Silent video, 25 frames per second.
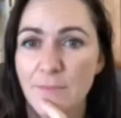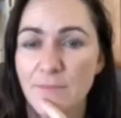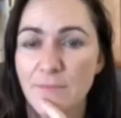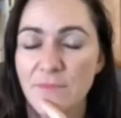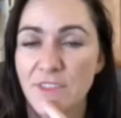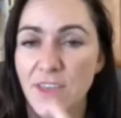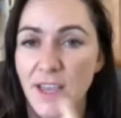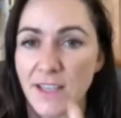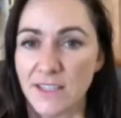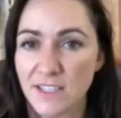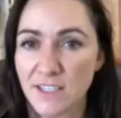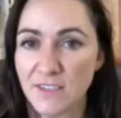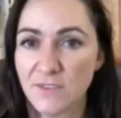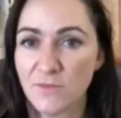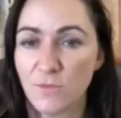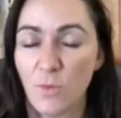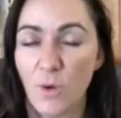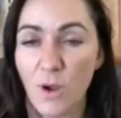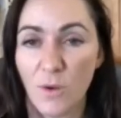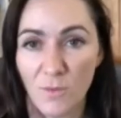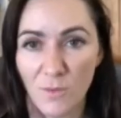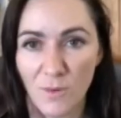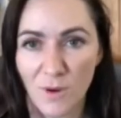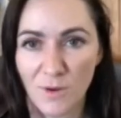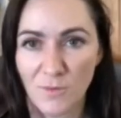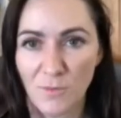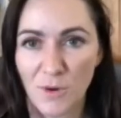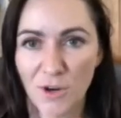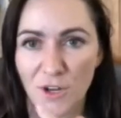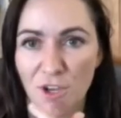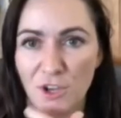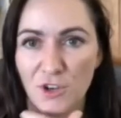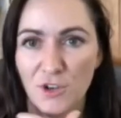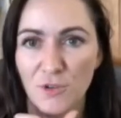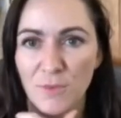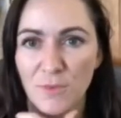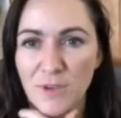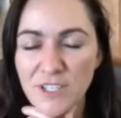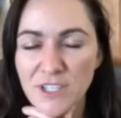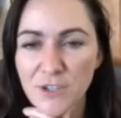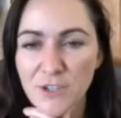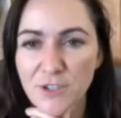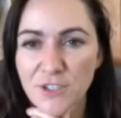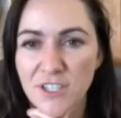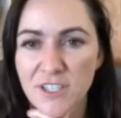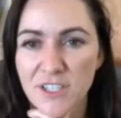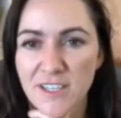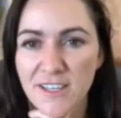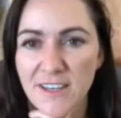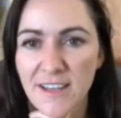that's what do you normally do
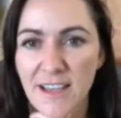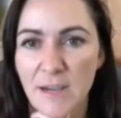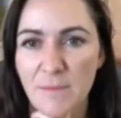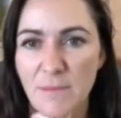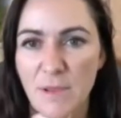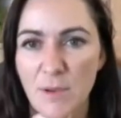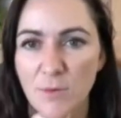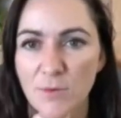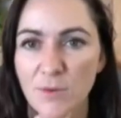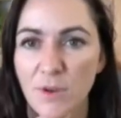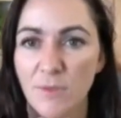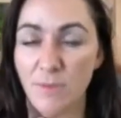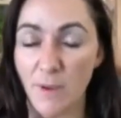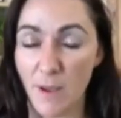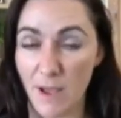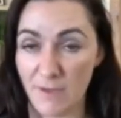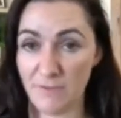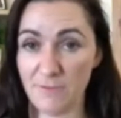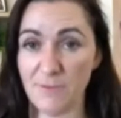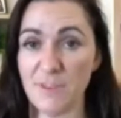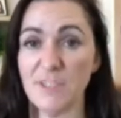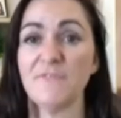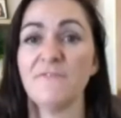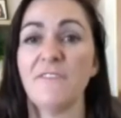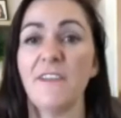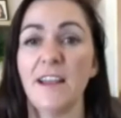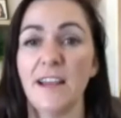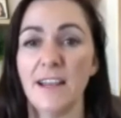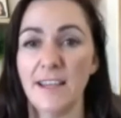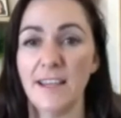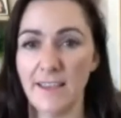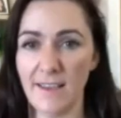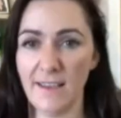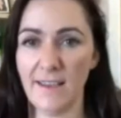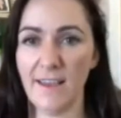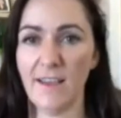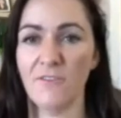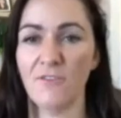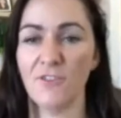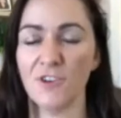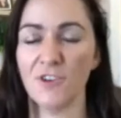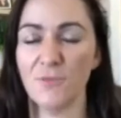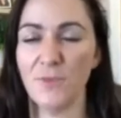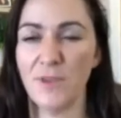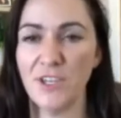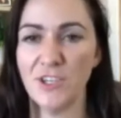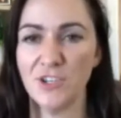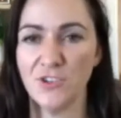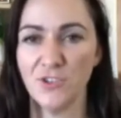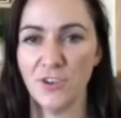to then help people apart from just feeling it? I've got a
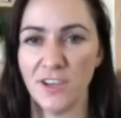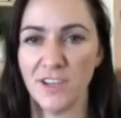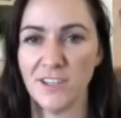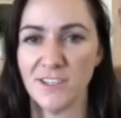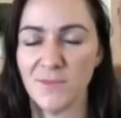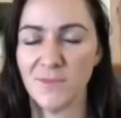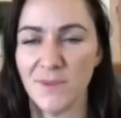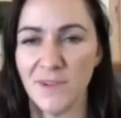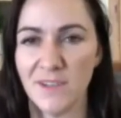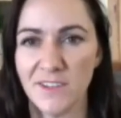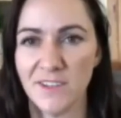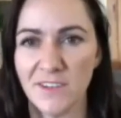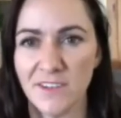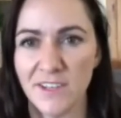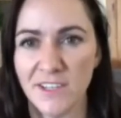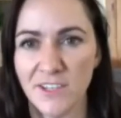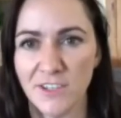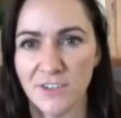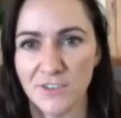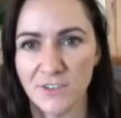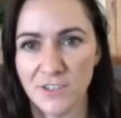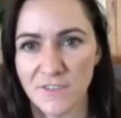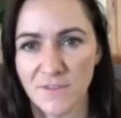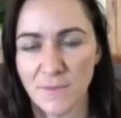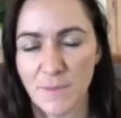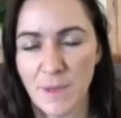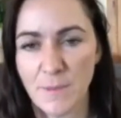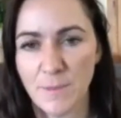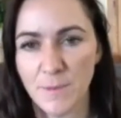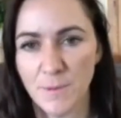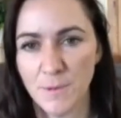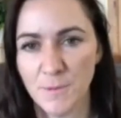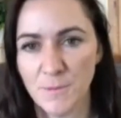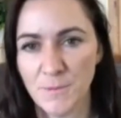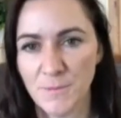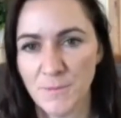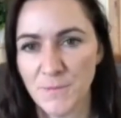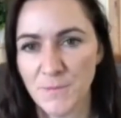wee trick as well that I use people.